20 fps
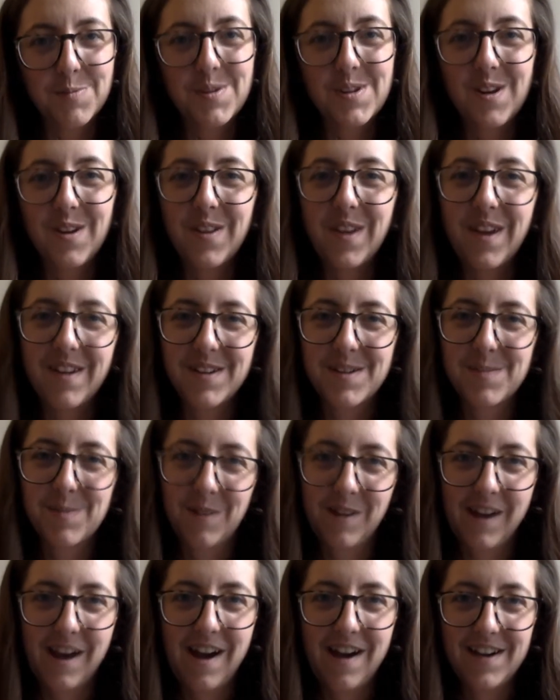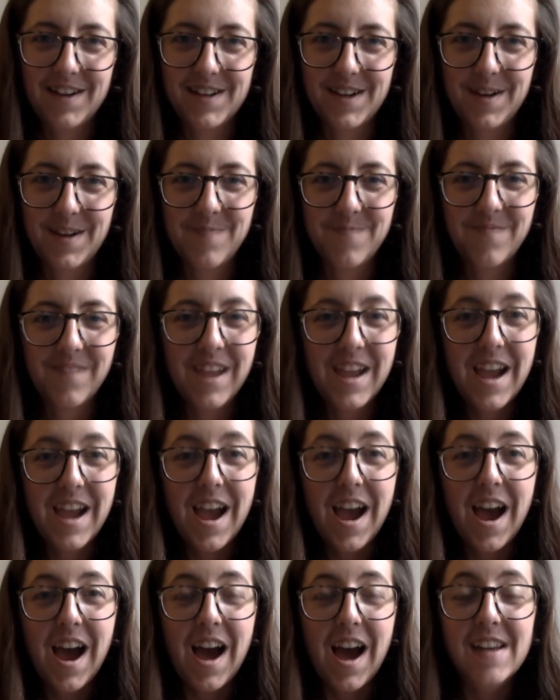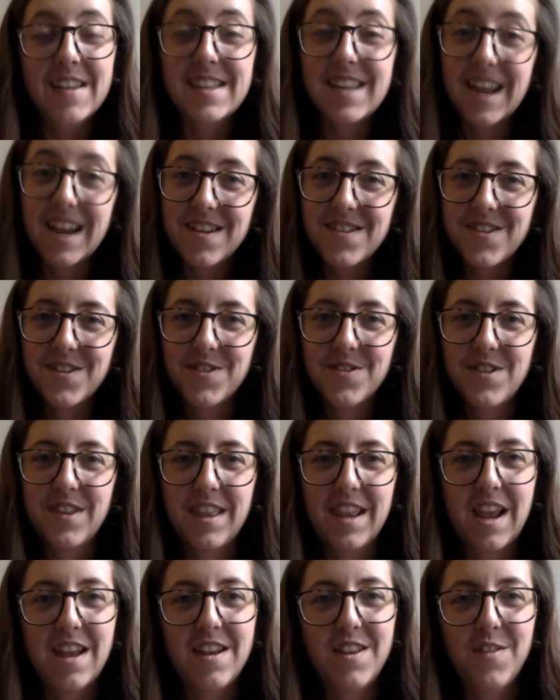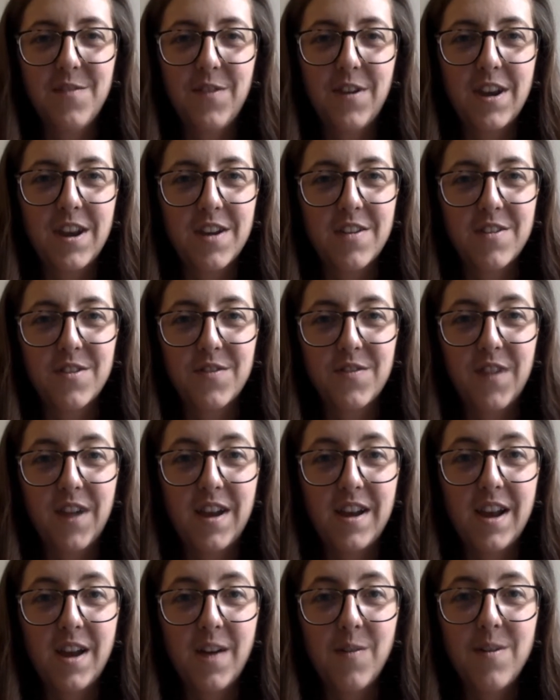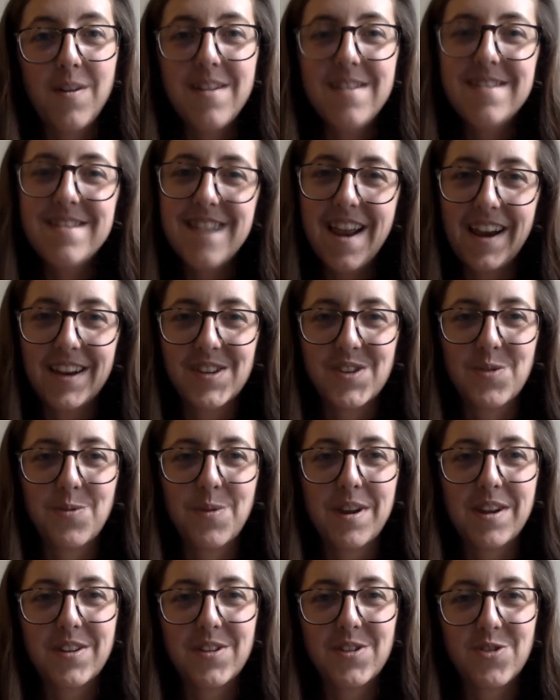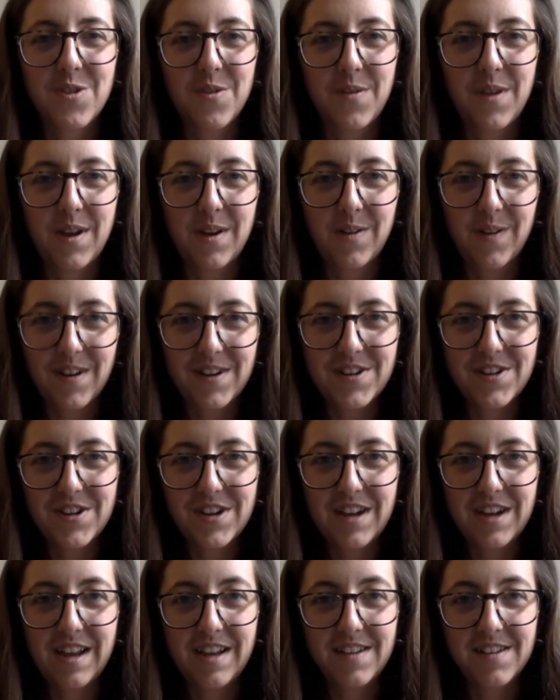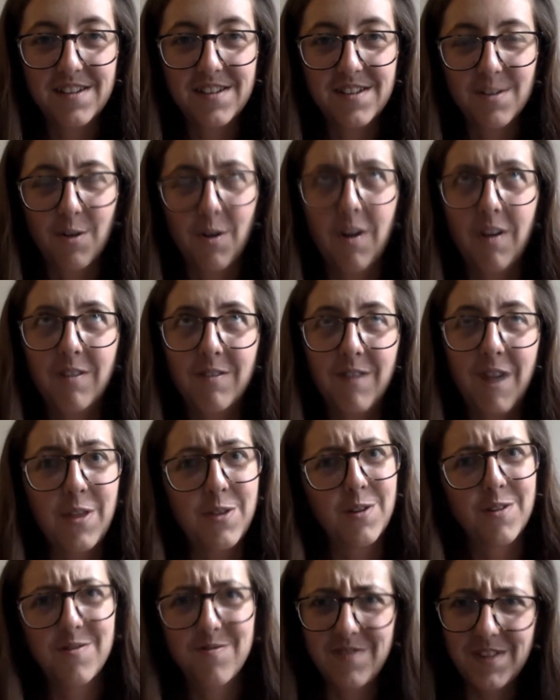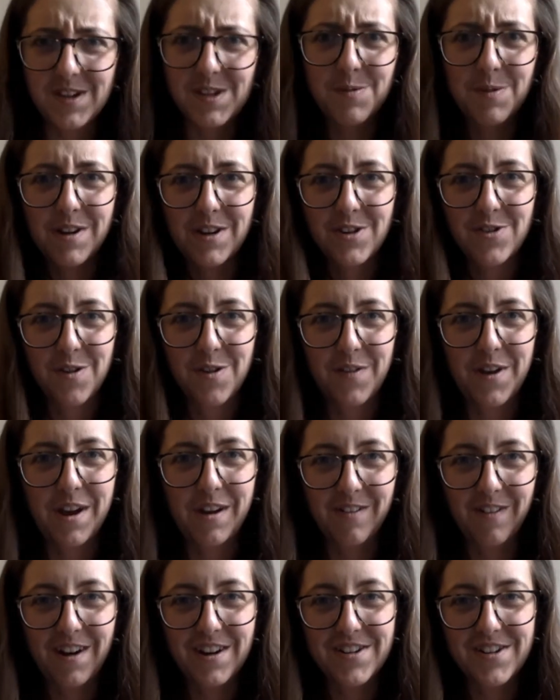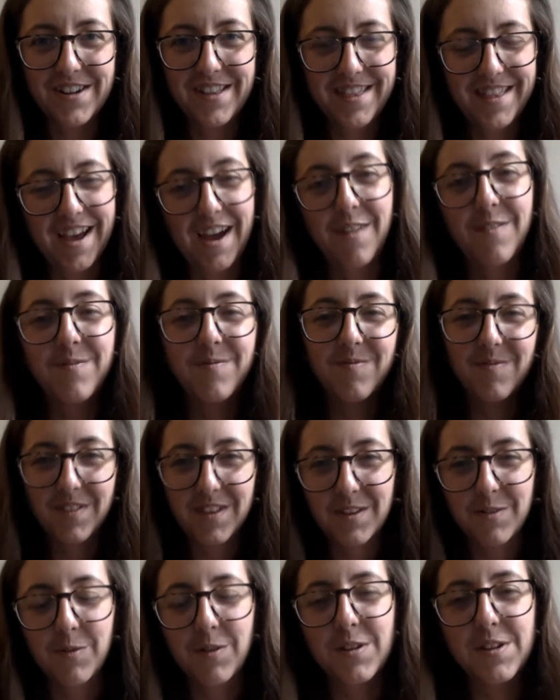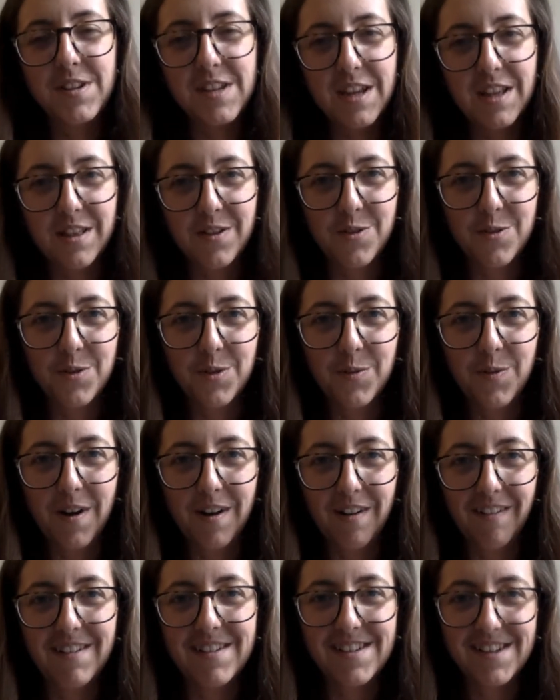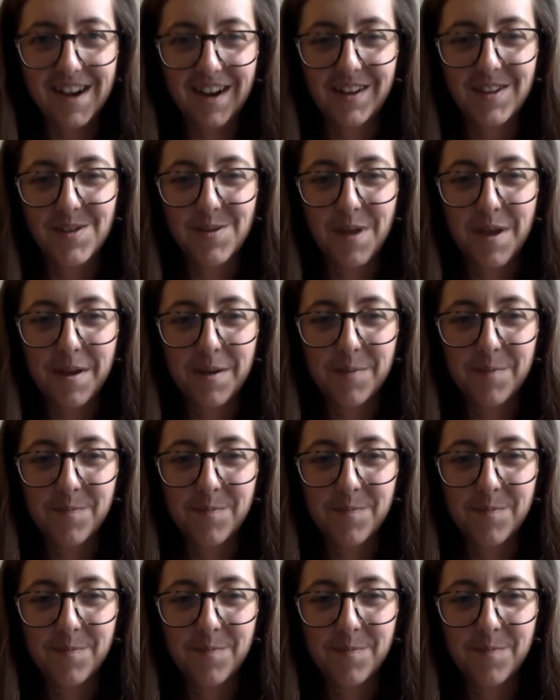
So that was pretty awesome. Stay tuned to the end of the video to find out what next week's trivia question is. Or rather, this week's trivia question. That we'll see who the winner is next week.